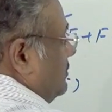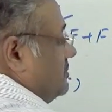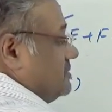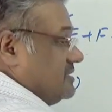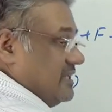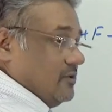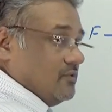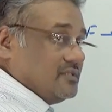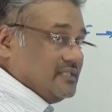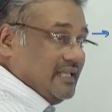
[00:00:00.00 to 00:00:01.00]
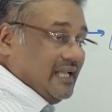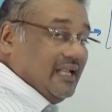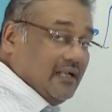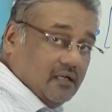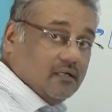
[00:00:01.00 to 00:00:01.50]
come from
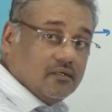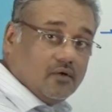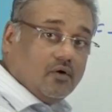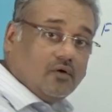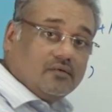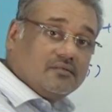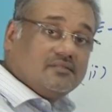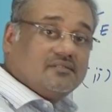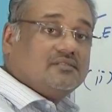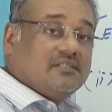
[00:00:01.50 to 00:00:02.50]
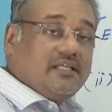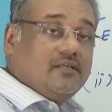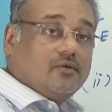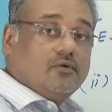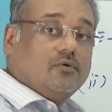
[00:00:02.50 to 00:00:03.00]
COCl or
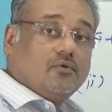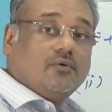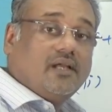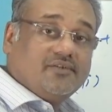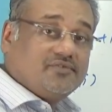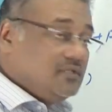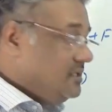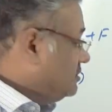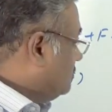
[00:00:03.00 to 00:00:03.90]
COOH.